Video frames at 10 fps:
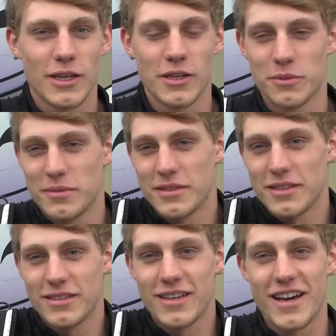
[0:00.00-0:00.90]

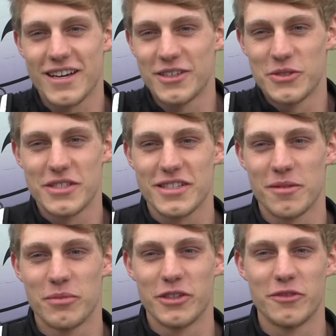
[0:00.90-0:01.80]
It was
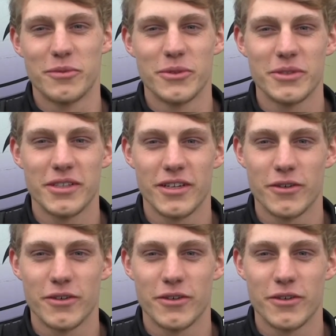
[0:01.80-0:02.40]
unbelievable.